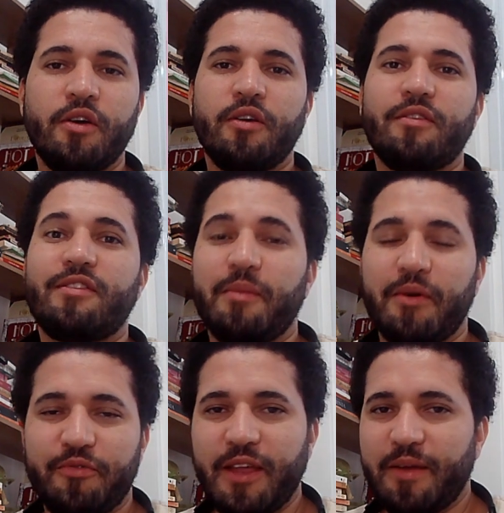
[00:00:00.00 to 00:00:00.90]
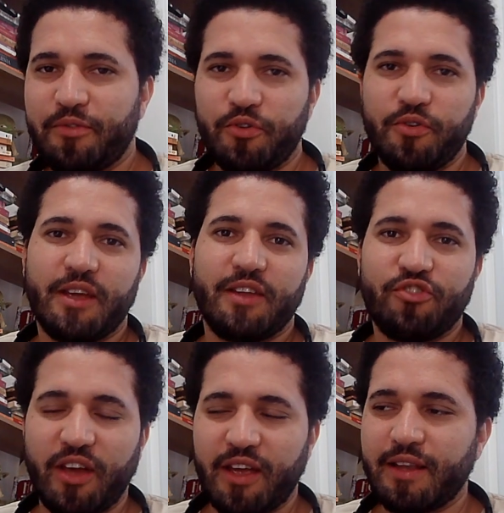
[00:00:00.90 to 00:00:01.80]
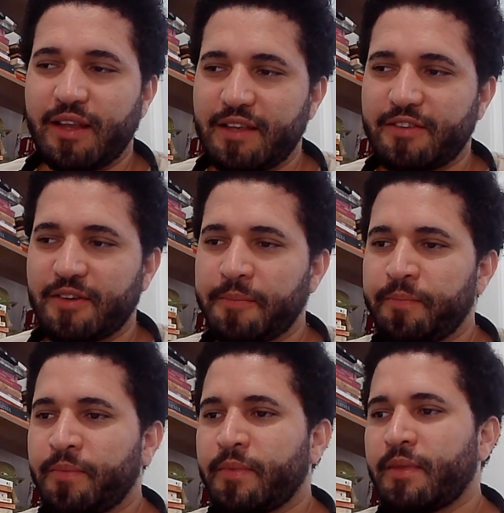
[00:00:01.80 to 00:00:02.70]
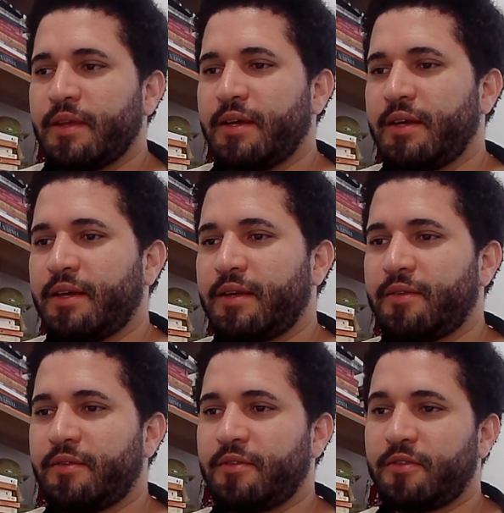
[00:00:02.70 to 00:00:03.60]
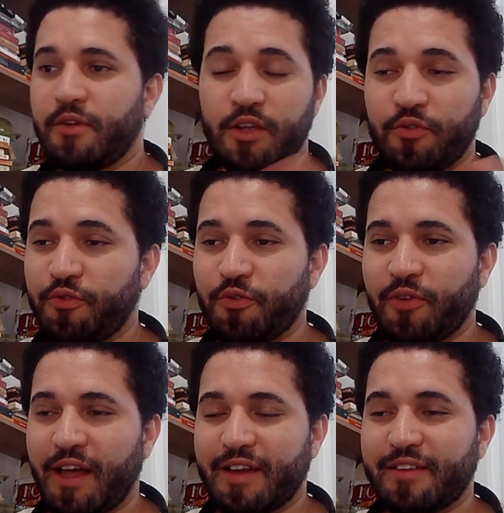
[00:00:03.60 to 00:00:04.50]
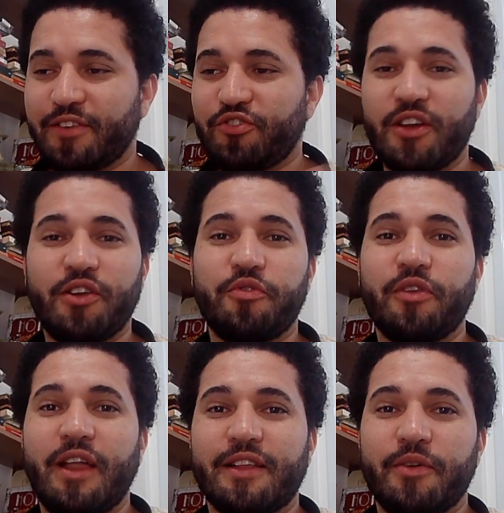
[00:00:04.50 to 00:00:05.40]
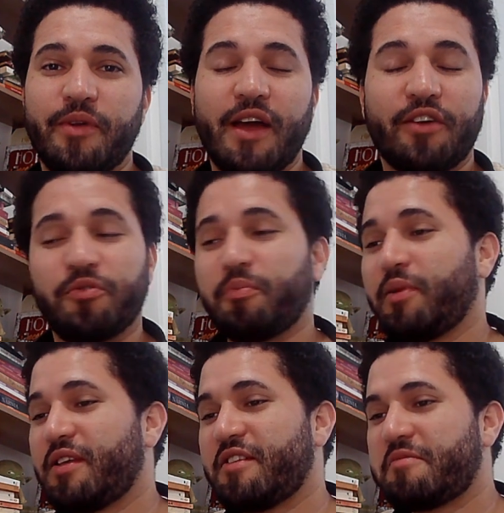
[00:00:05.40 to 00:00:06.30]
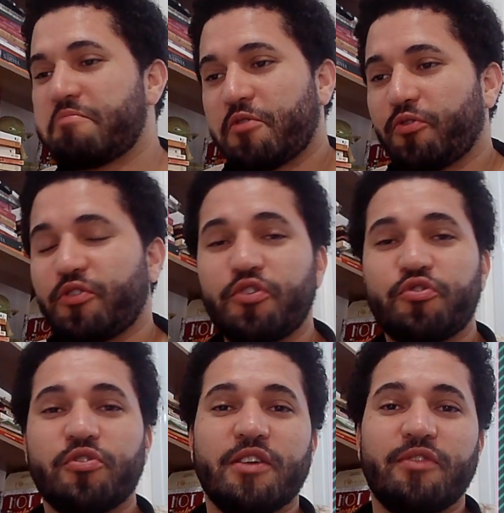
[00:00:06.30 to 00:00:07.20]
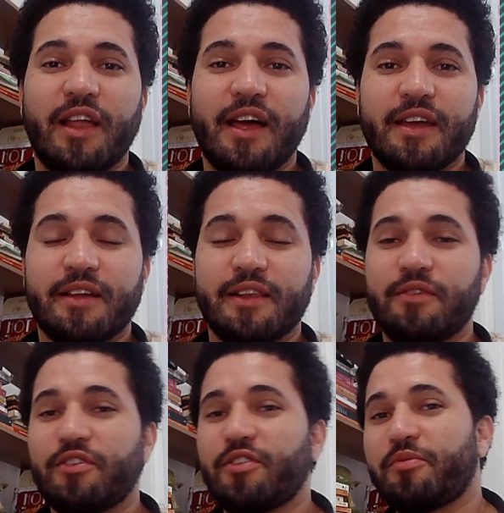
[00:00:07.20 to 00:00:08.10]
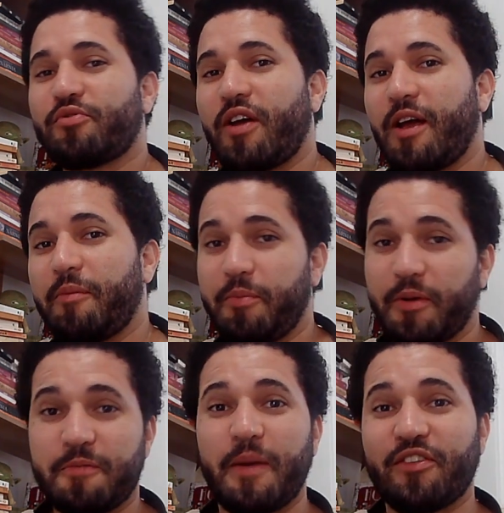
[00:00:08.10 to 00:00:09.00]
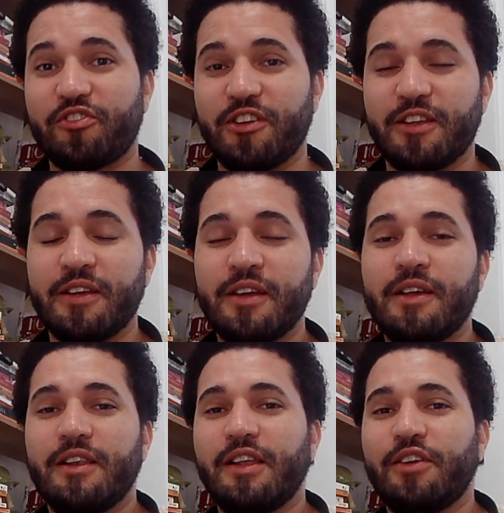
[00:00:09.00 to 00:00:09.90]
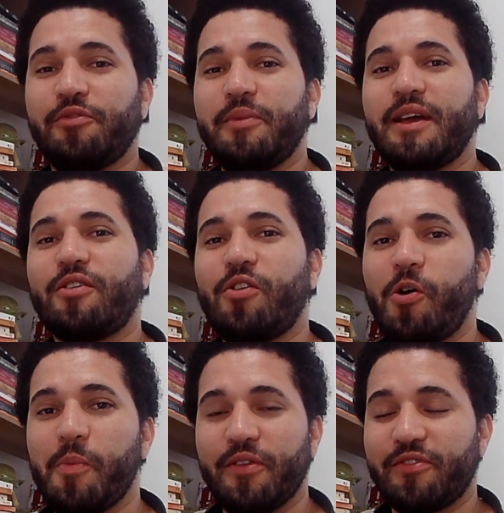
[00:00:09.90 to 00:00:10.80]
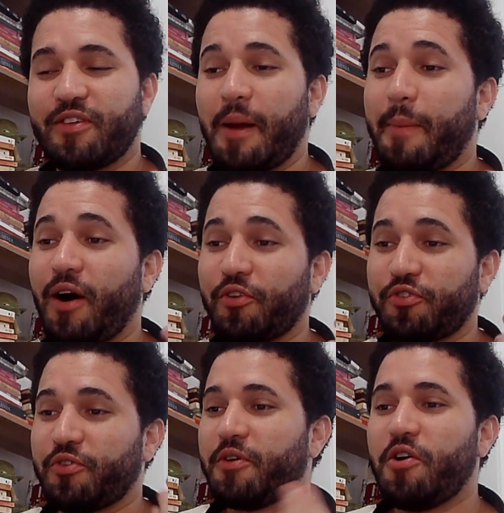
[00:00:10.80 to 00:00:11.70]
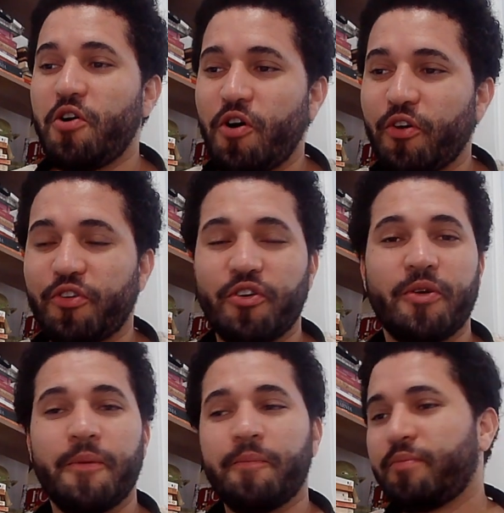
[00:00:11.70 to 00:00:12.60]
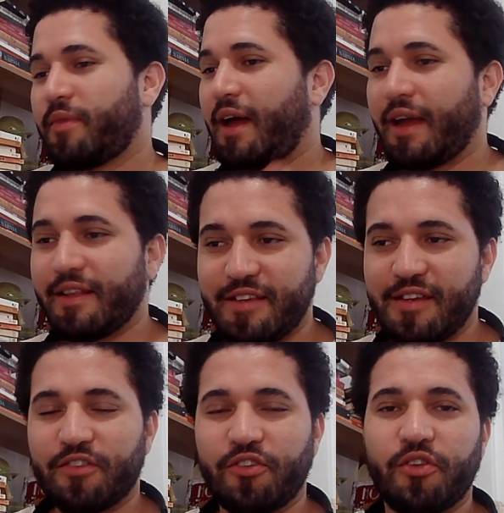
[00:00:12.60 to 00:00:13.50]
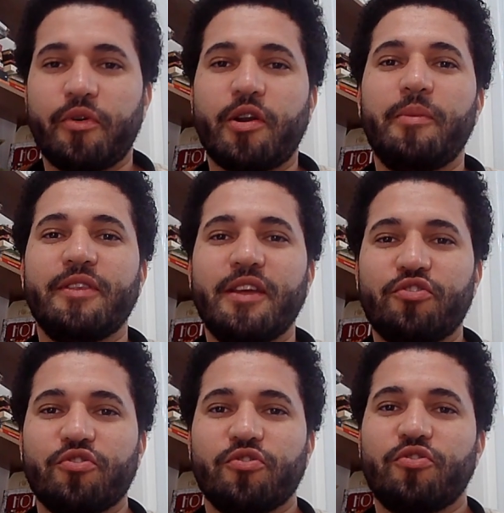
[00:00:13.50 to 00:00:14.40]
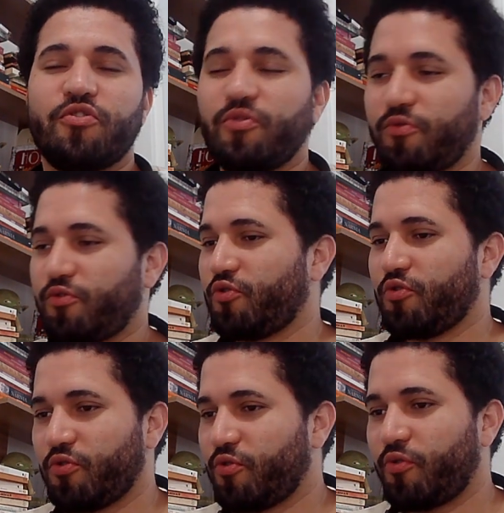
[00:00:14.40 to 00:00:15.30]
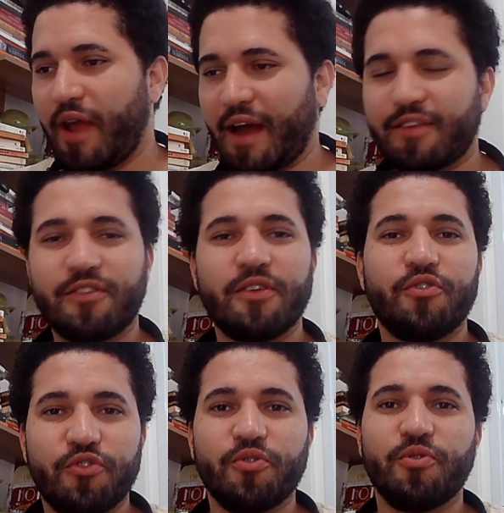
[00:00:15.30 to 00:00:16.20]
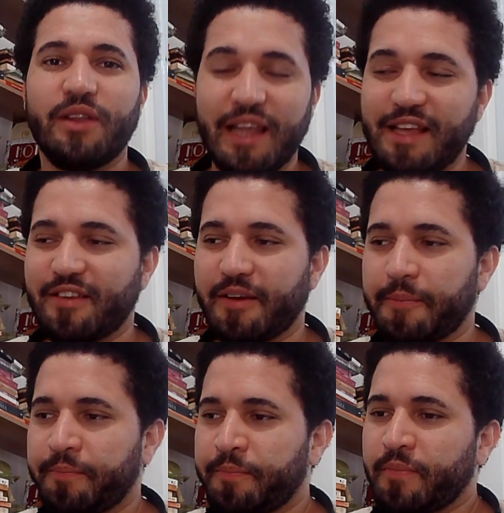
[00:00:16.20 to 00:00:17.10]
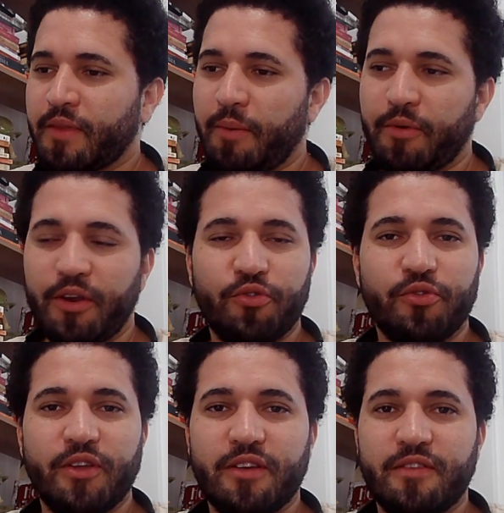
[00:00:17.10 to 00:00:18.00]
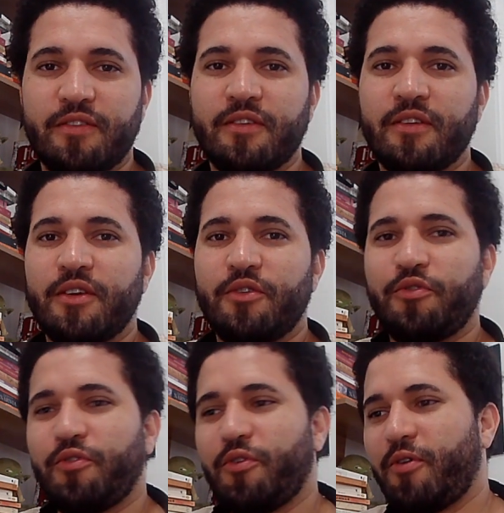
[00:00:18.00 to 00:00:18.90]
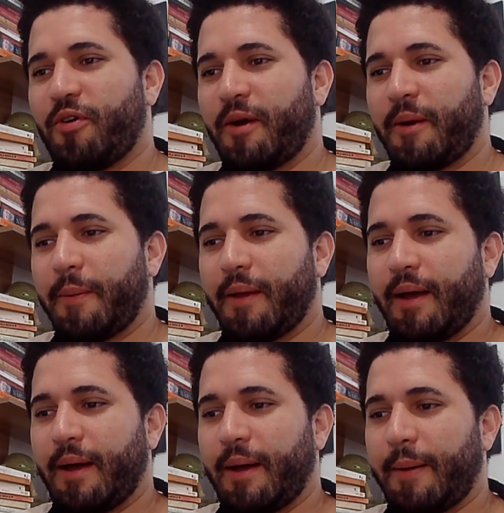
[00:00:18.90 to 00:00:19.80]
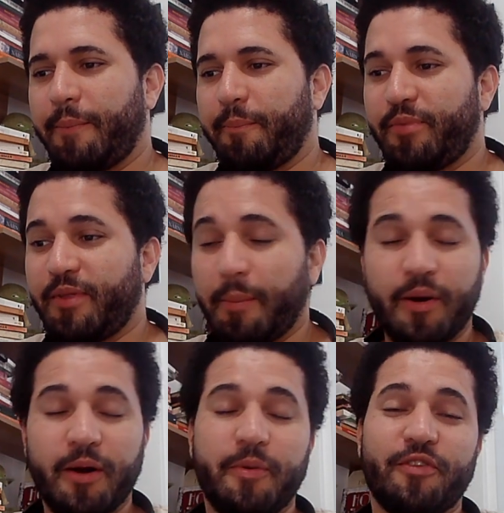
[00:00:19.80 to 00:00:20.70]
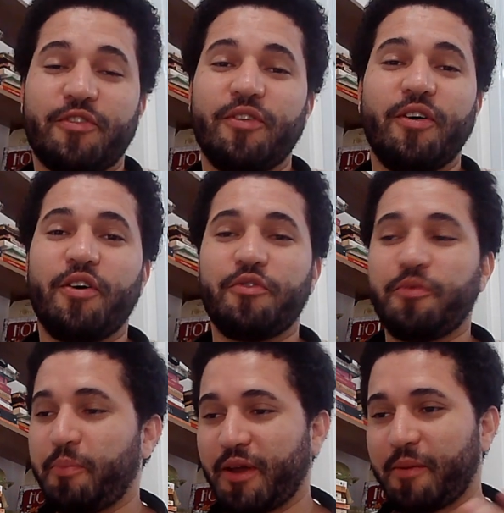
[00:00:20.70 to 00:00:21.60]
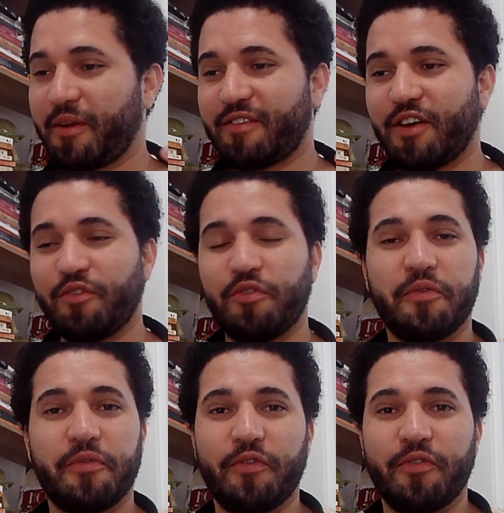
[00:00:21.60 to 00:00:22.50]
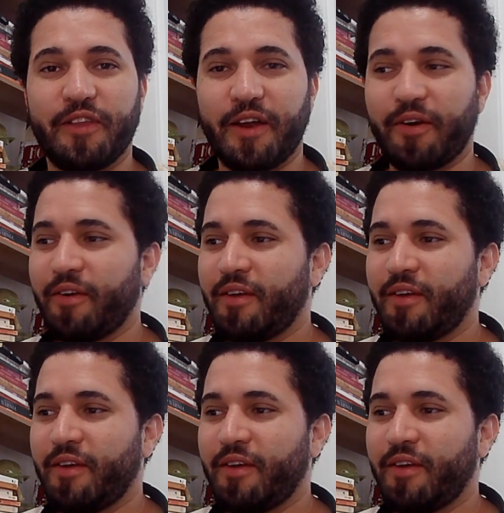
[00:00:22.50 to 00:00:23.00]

some of them so you can check it later. And if you like the channel, if you like the reaction, please consider to leave a like, leave a subscribe, but especially leave me a comment about other ideas, other recommendations to react to later. I'm gonna do this for the purpose of putting myself over there,